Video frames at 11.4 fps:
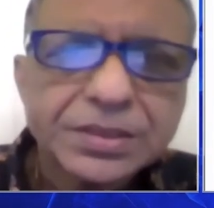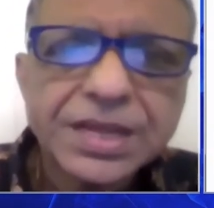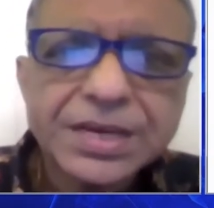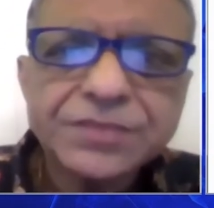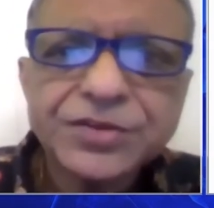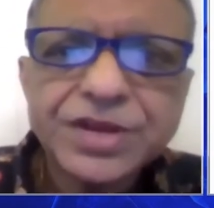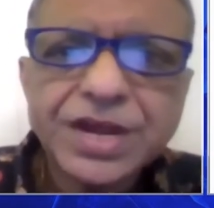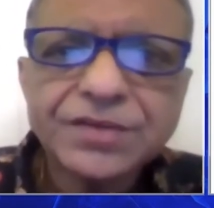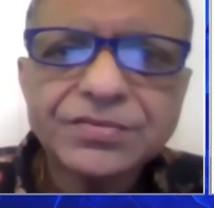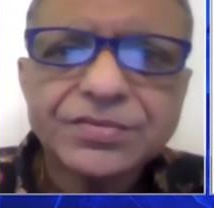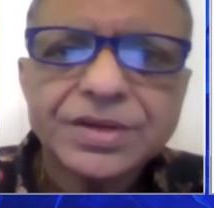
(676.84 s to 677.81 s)
Then we
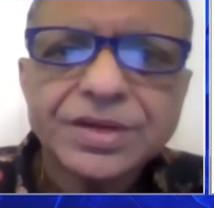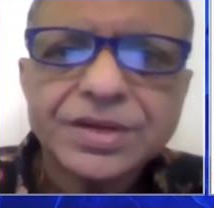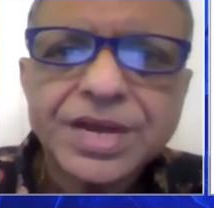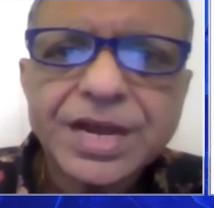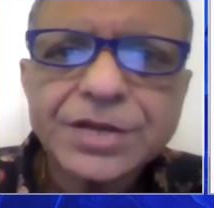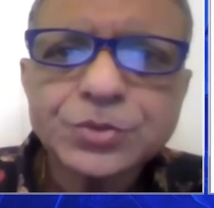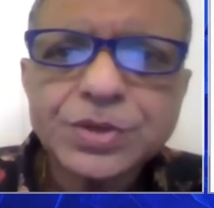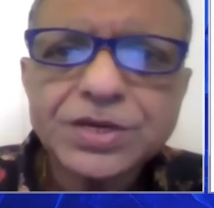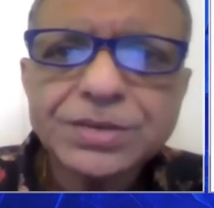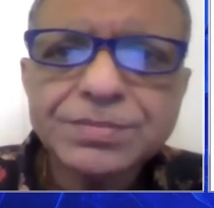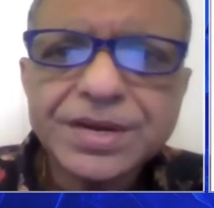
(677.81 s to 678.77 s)
have
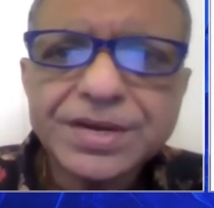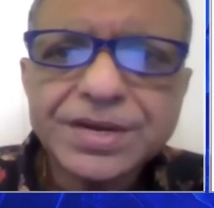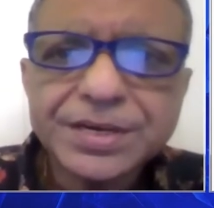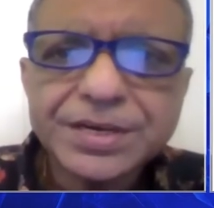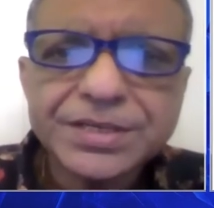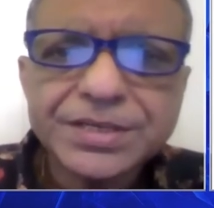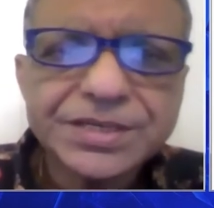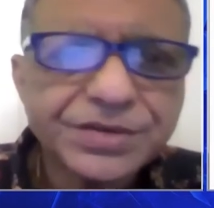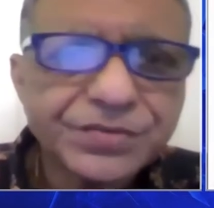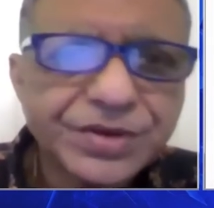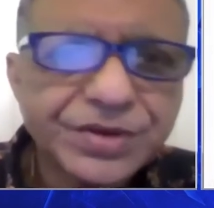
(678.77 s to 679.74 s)
casually mediated
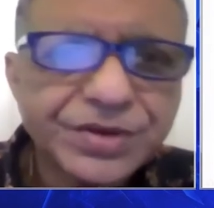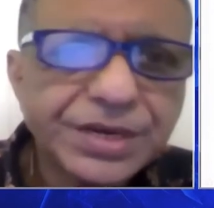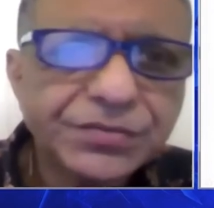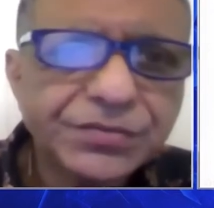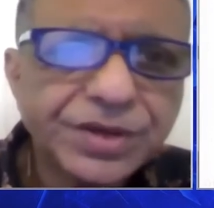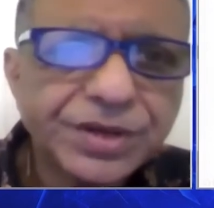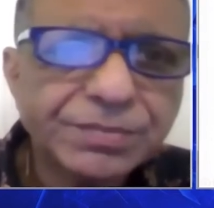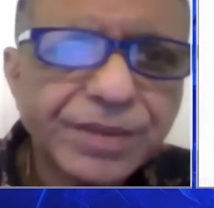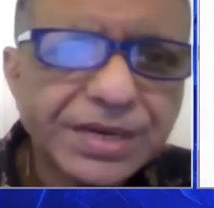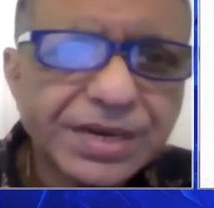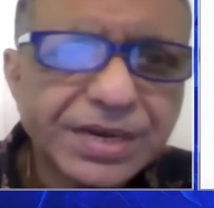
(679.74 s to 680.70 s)
CVD, where
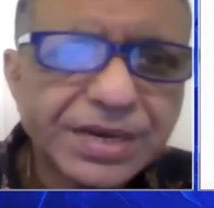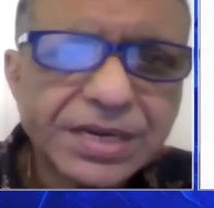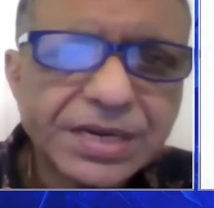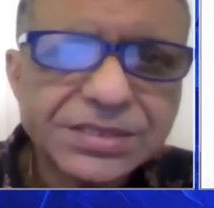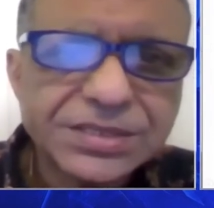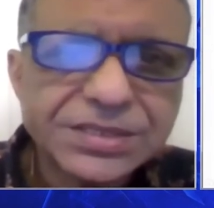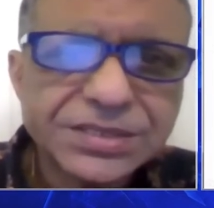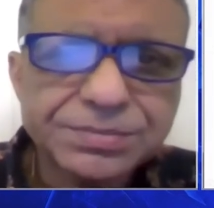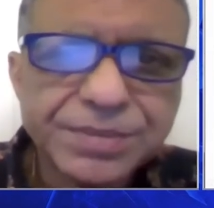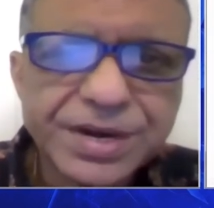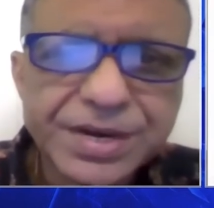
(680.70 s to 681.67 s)

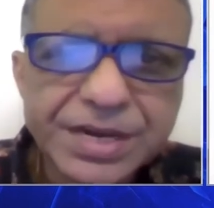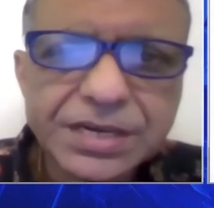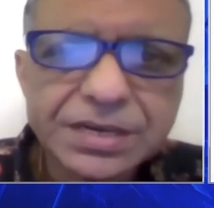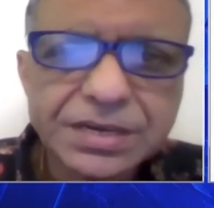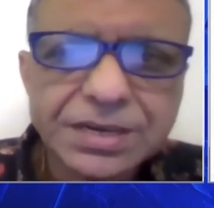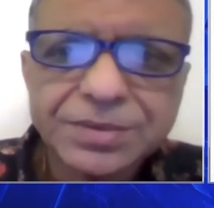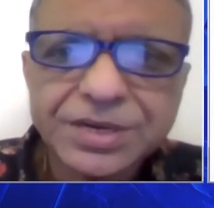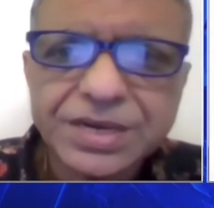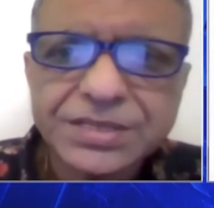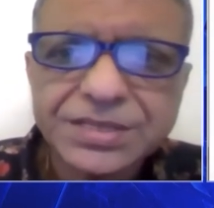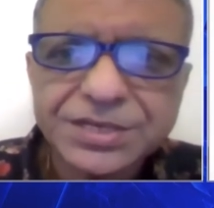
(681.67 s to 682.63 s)
meta-analysis, Mendelian
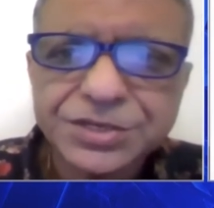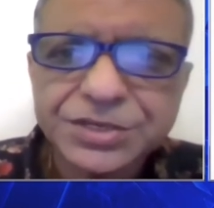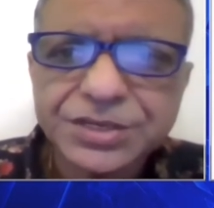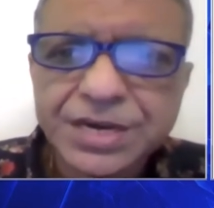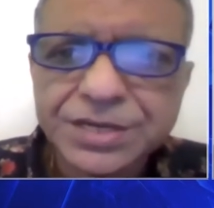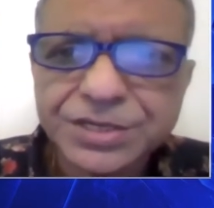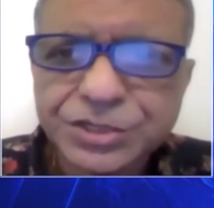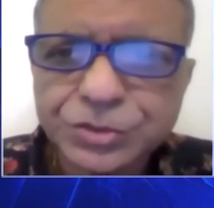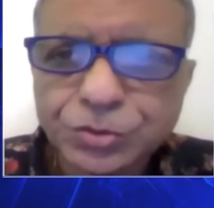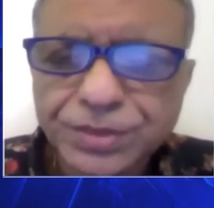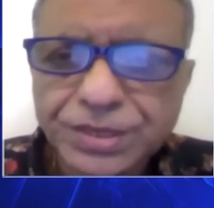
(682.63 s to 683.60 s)
randomization, and
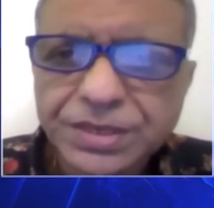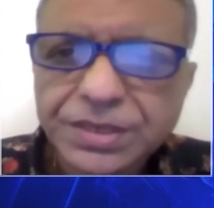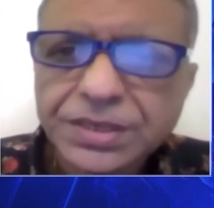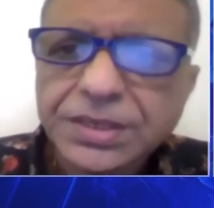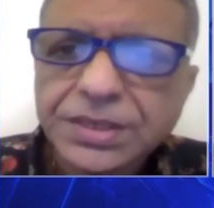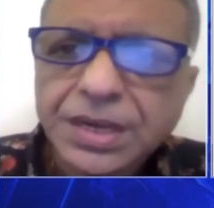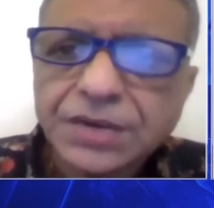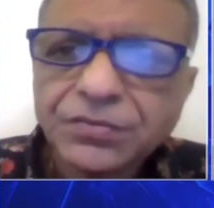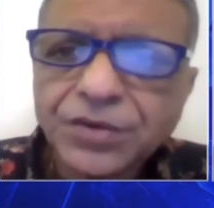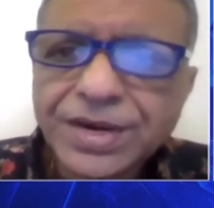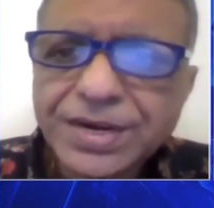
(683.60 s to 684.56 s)
genomic
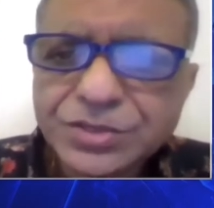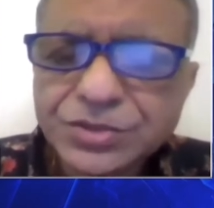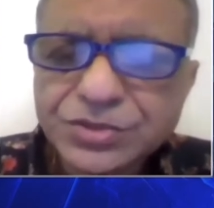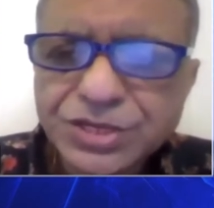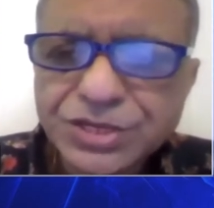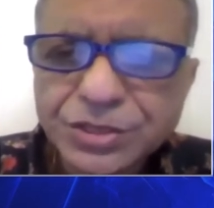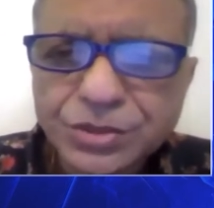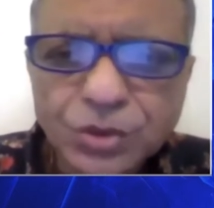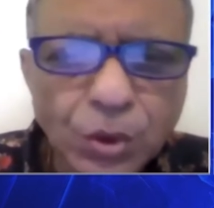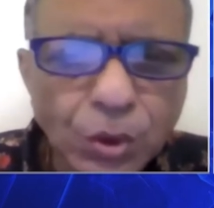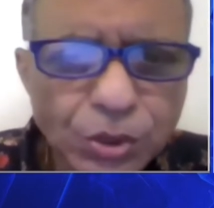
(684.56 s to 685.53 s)
wide association
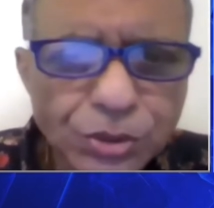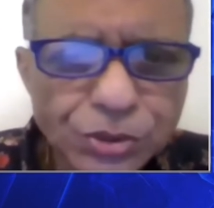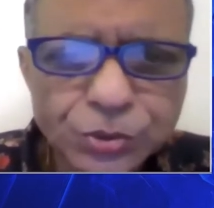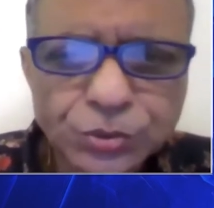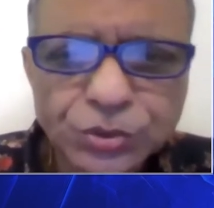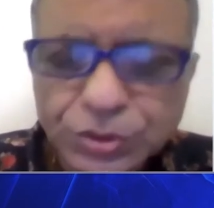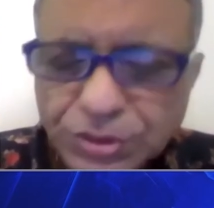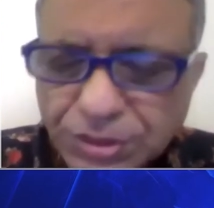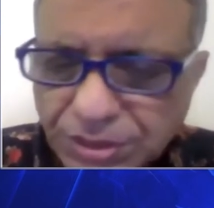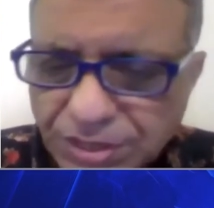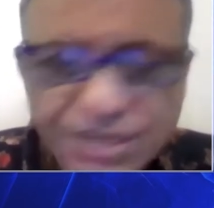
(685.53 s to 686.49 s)
all show
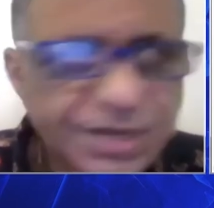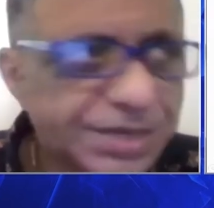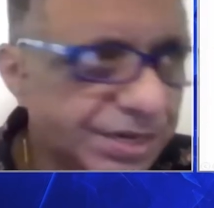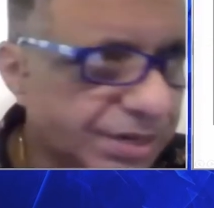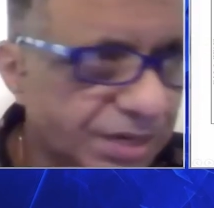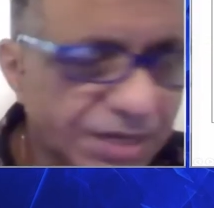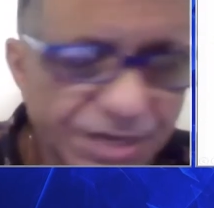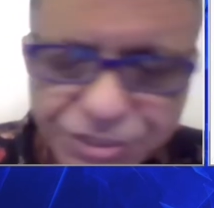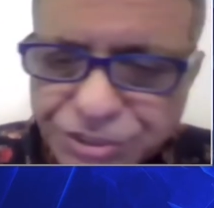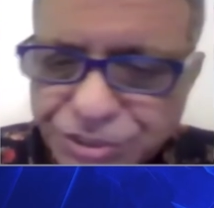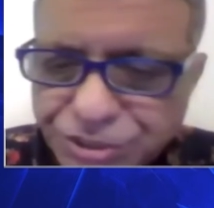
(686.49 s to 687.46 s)
linear
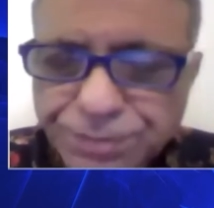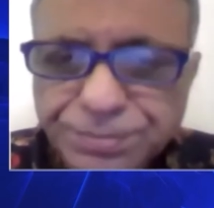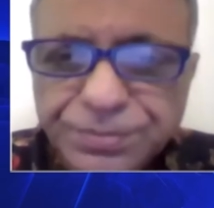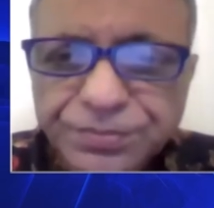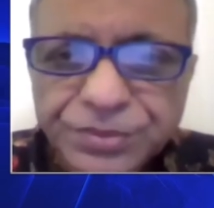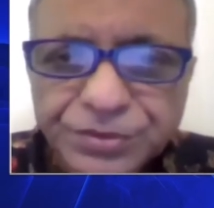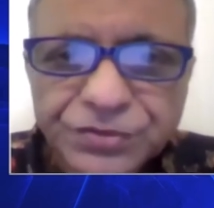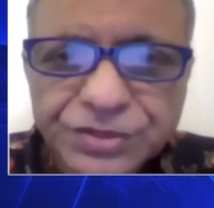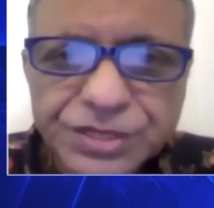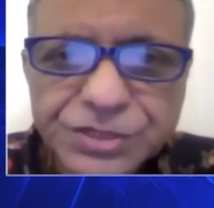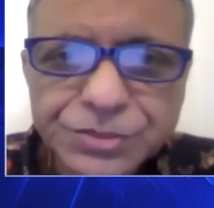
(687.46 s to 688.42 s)
relationship
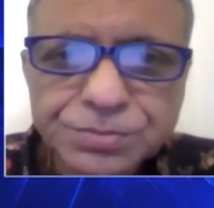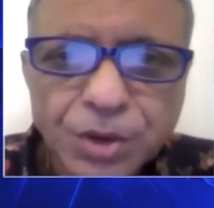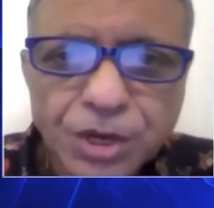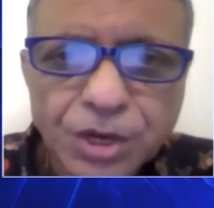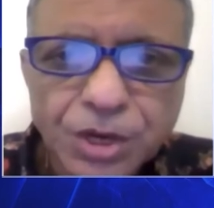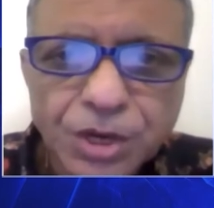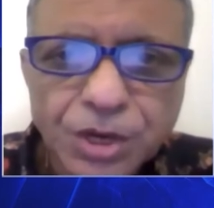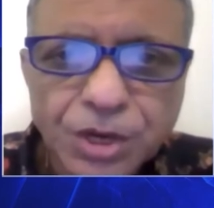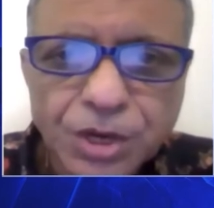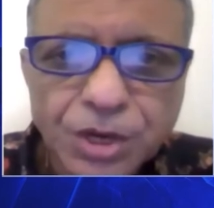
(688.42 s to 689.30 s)
with this molecule.